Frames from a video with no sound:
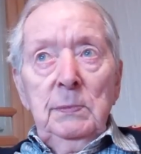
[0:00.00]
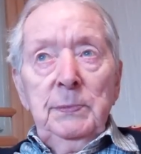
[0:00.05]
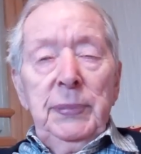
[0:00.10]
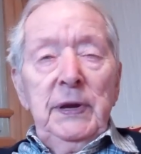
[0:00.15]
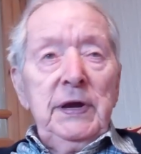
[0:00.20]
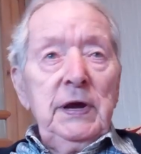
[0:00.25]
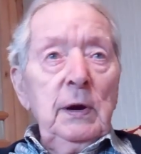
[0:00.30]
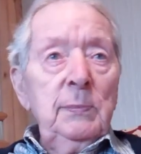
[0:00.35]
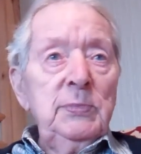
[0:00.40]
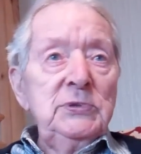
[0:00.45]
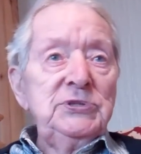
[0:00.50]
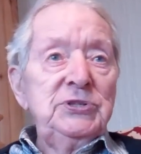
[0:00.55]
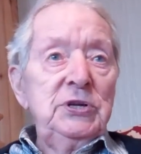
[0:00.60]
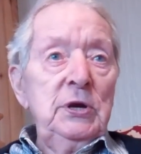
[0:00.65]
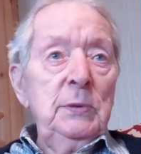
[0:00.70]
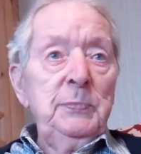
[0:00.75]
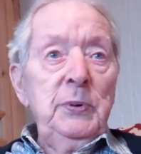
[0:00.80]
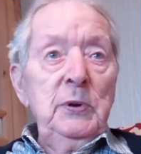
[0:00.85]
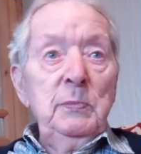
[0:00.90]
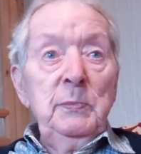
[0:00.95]
pick up a
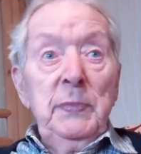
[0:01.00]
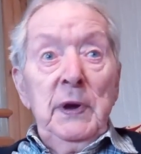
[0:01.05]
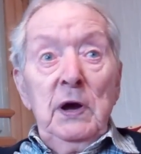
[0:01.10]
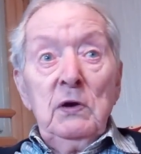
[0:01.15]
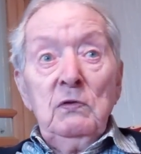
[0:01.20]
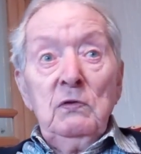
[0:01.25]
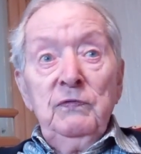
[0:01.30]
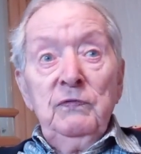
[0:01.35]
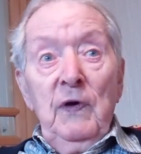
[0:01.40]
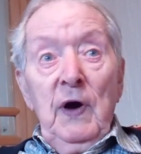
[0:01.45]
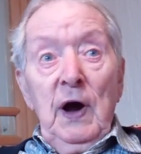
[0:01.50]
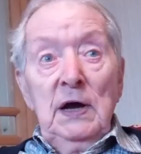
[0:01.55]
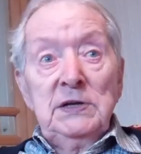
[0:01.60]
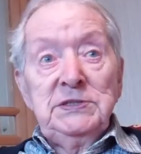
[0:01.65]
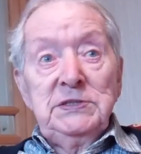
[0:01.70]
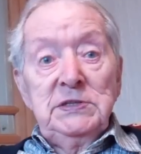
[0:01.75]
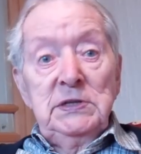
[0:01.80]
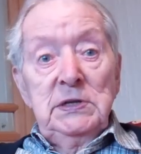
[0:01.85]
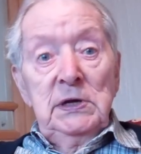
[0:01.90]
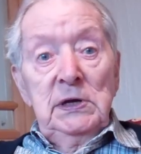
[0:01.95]
ship in
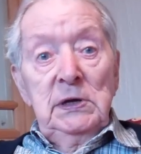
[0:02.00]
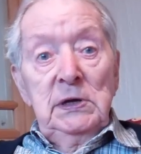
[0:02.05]
Belfast.